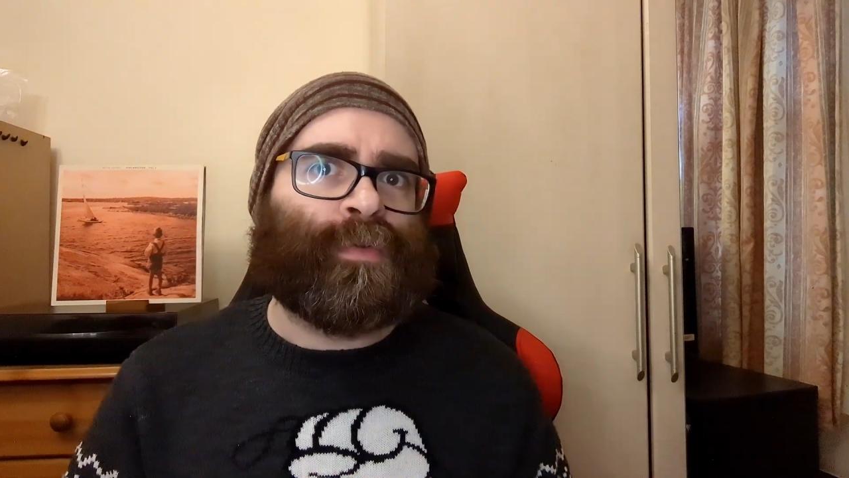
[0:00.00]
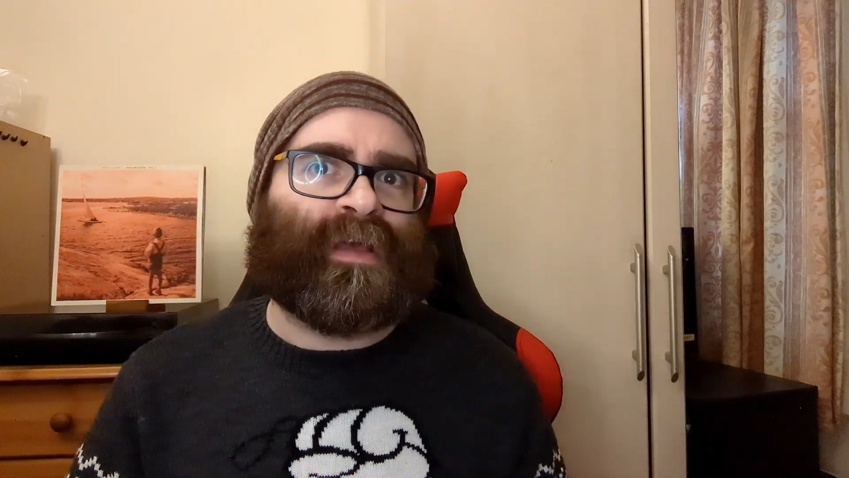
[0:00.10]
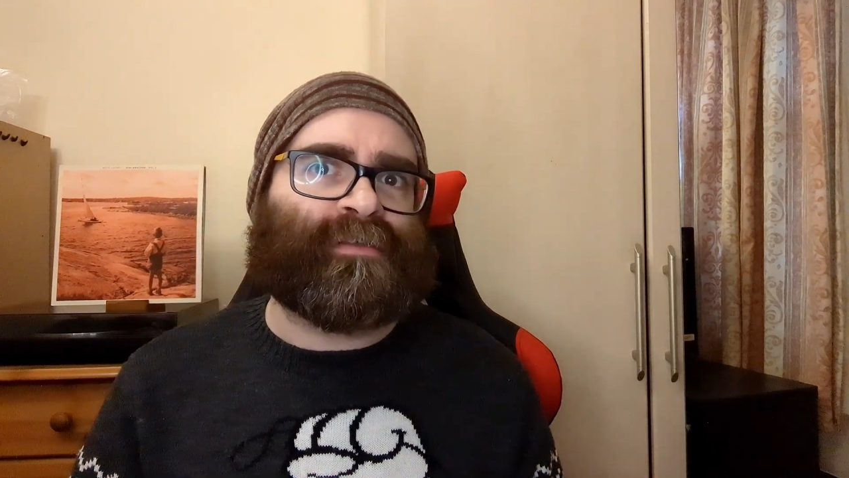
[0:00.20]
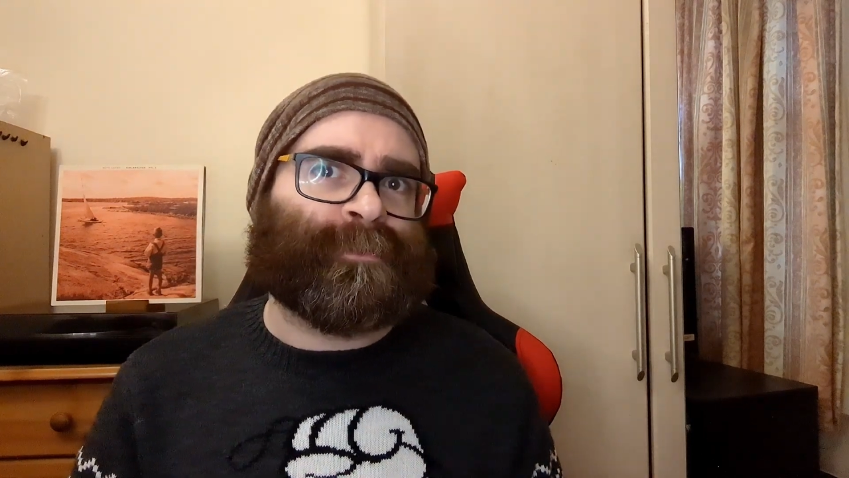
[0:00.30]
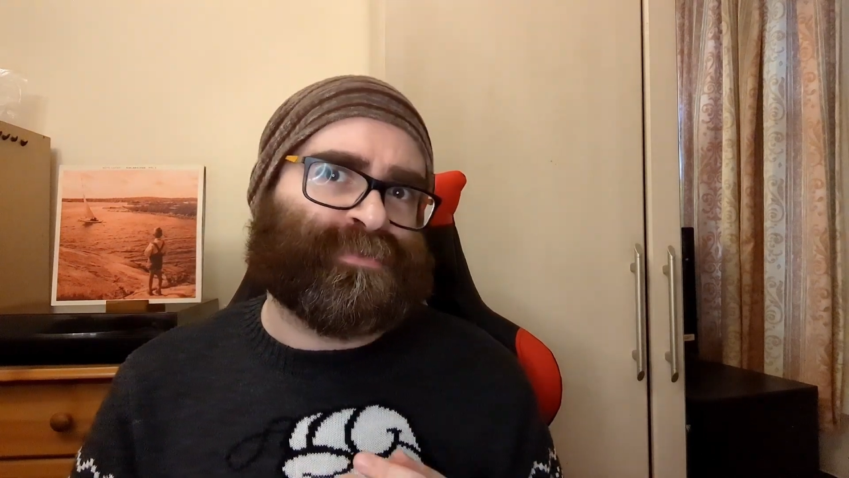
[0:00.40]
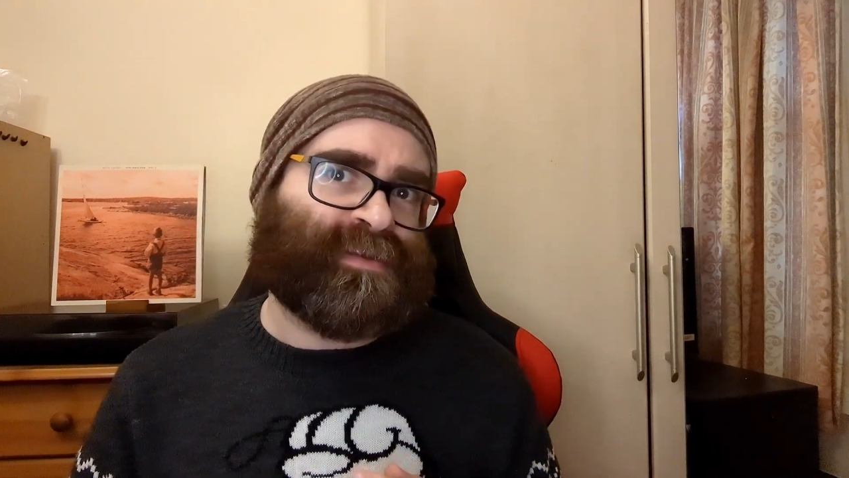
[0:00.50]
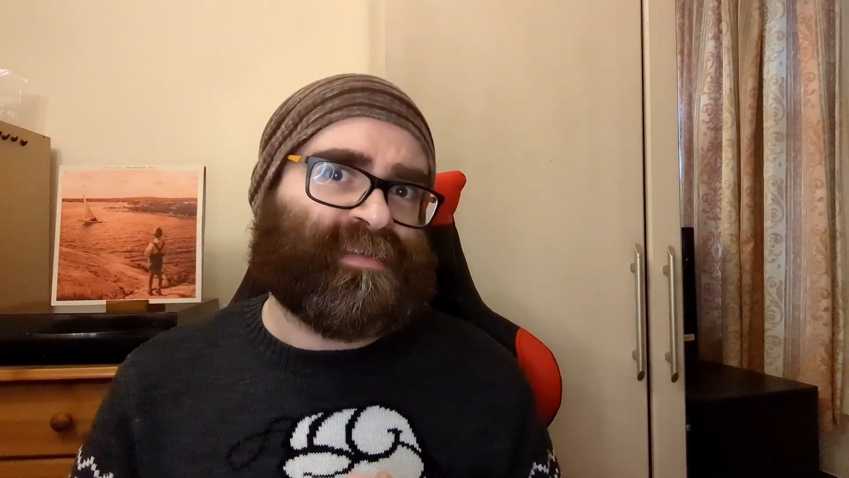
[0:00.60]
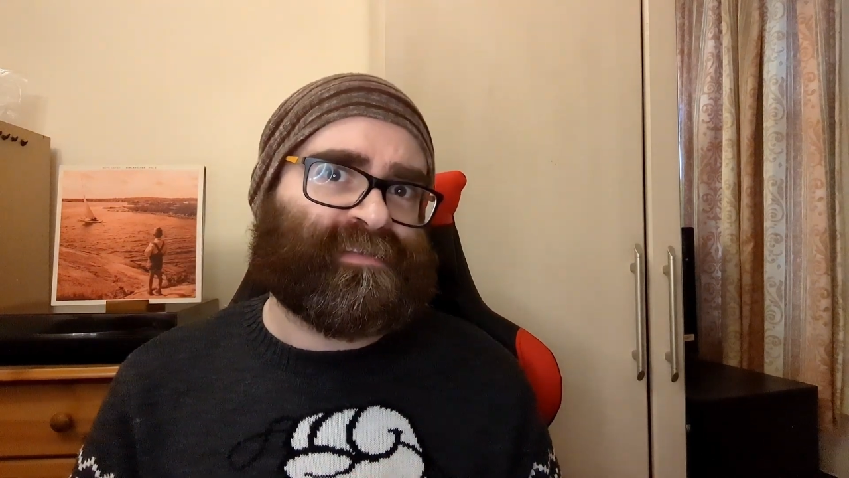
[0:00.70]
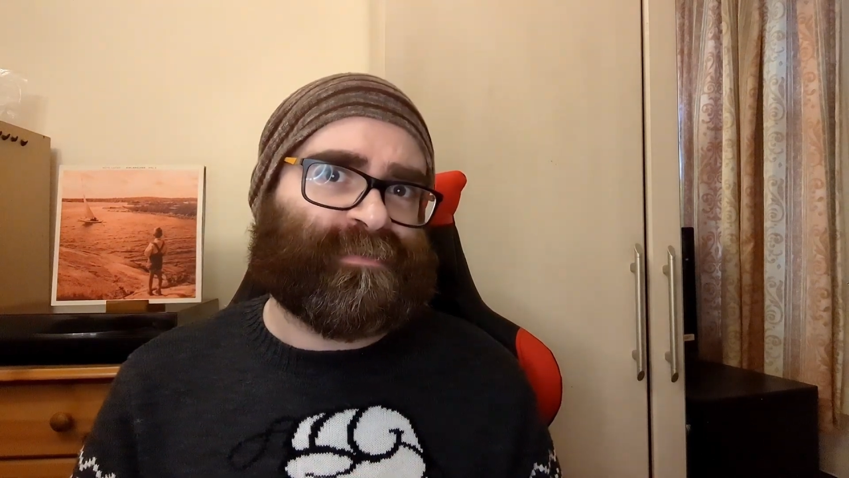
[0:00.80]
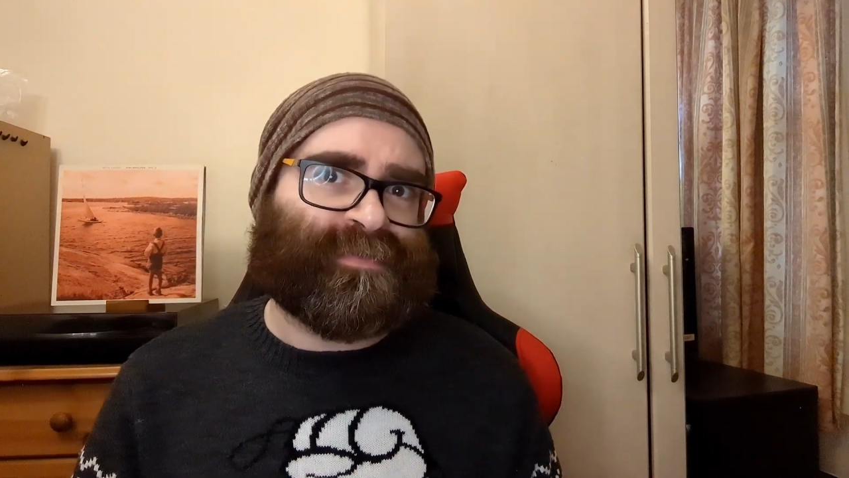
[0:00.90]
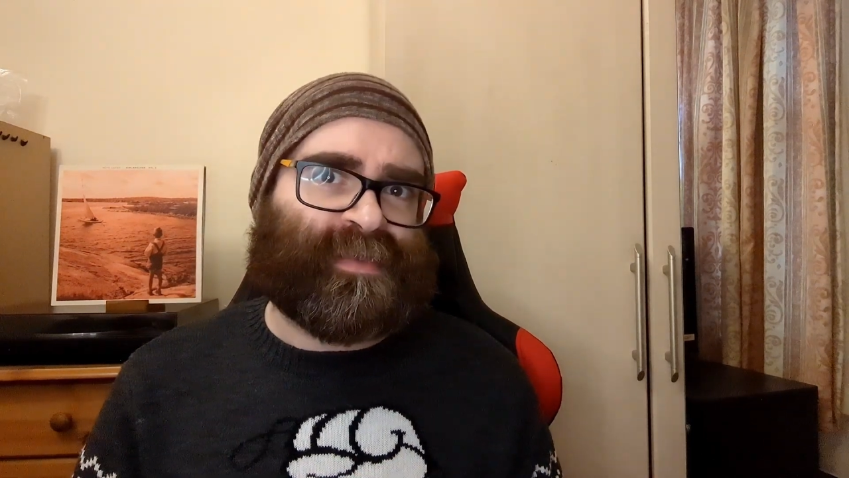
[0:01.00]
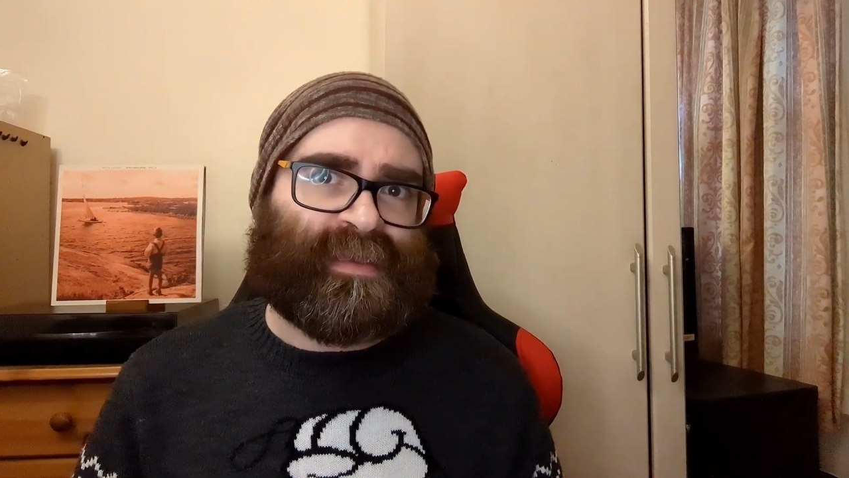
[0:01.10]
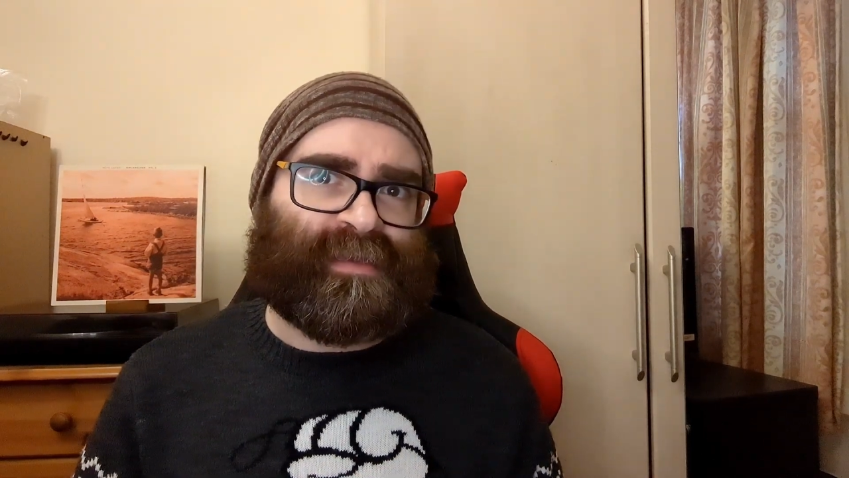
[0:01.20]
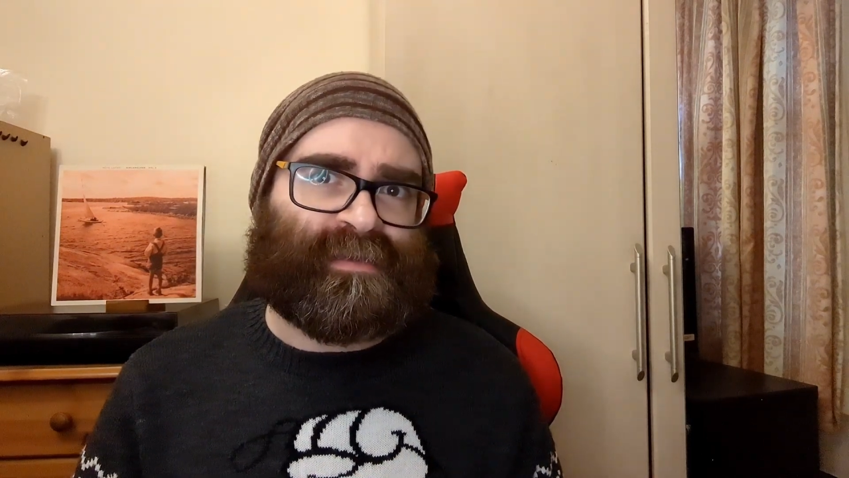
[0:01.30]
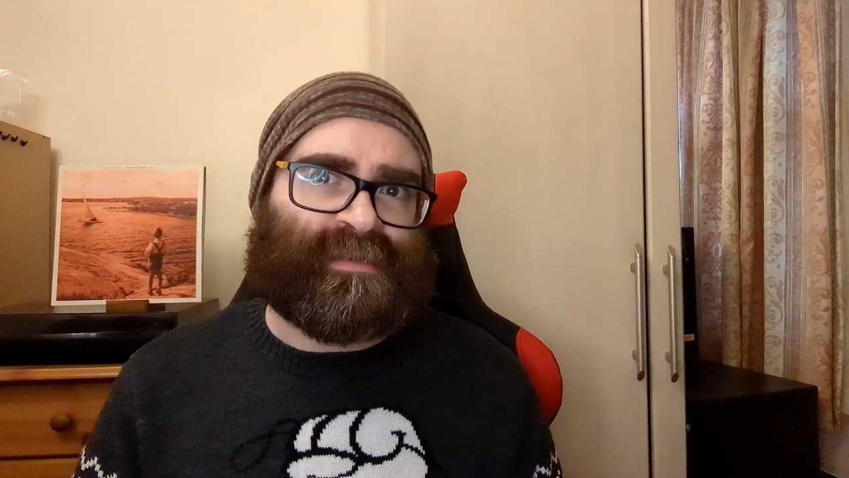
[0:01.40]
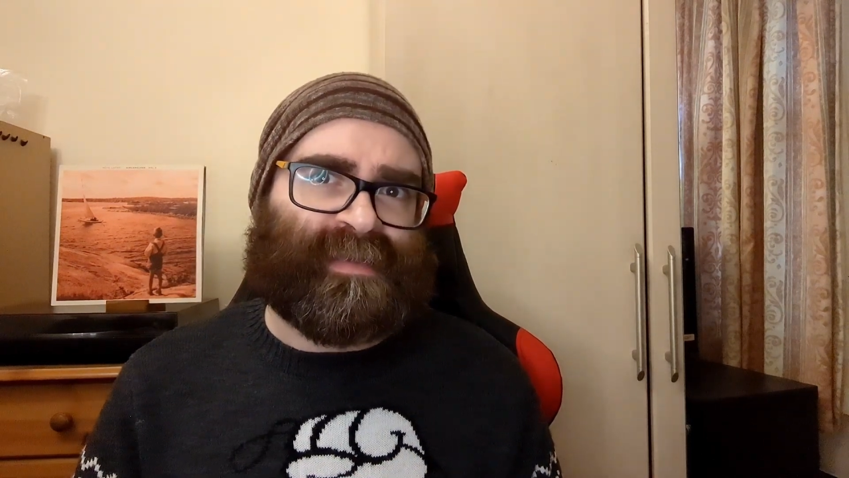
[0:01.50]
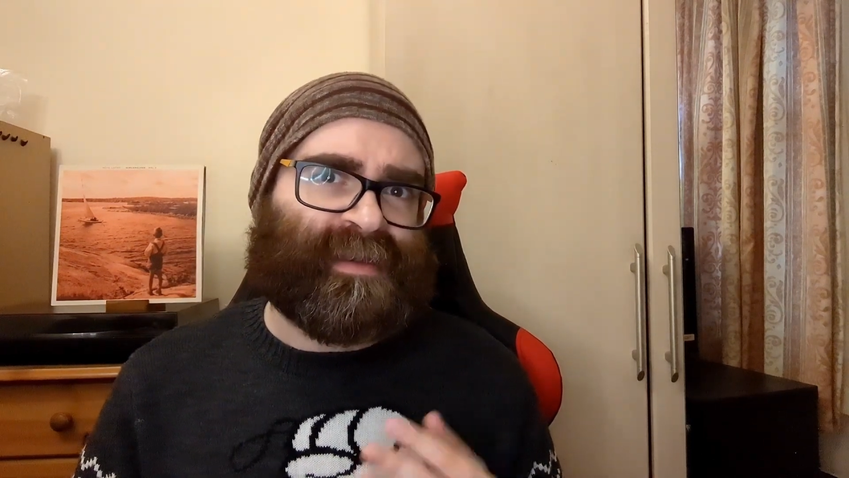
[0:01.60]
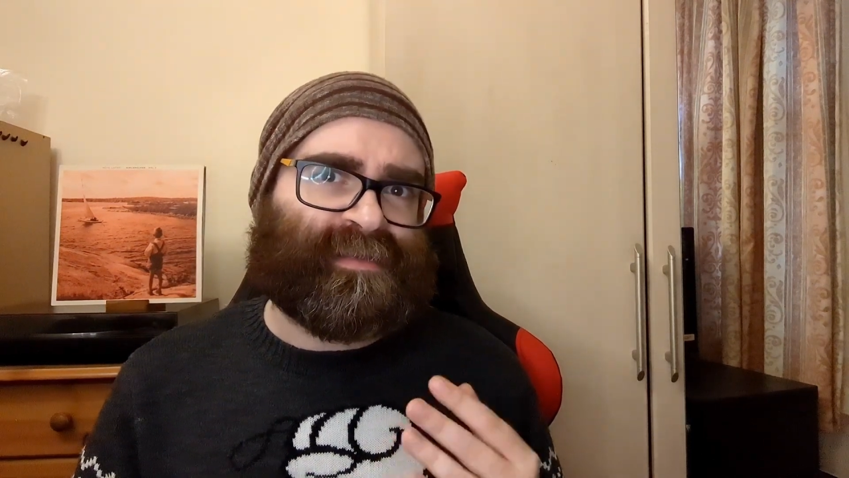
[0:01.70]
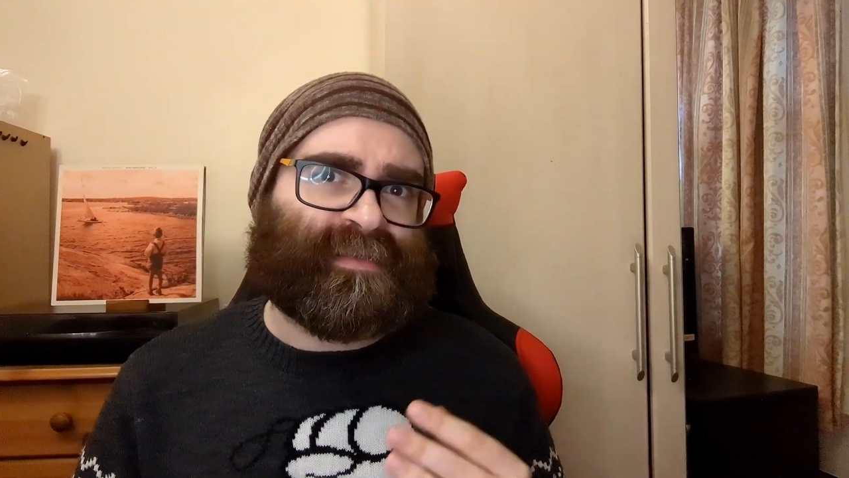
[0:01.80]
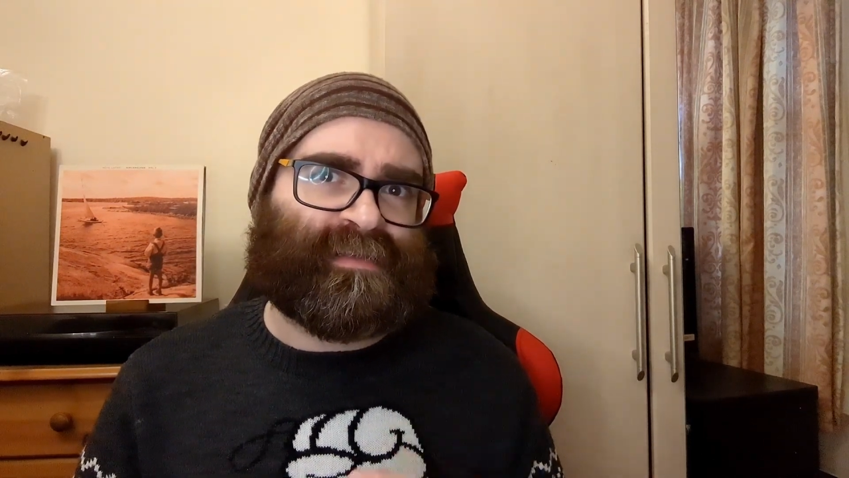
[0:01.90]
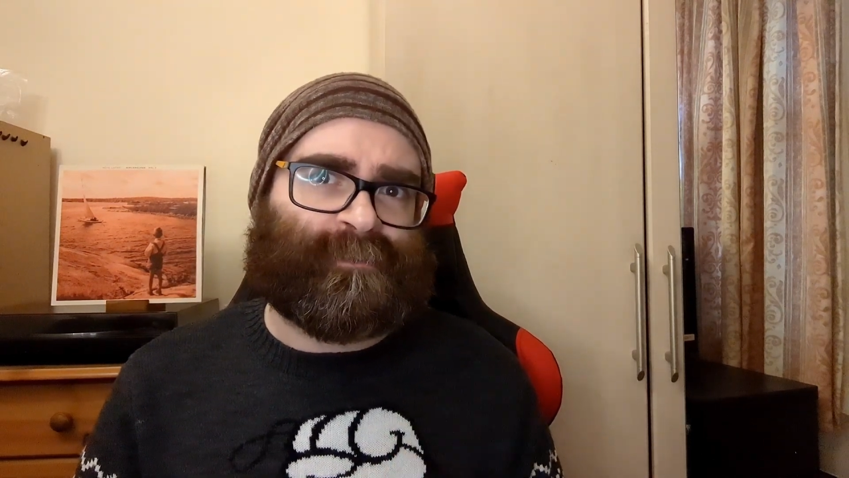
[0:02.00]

without the pretense of thinking it's anything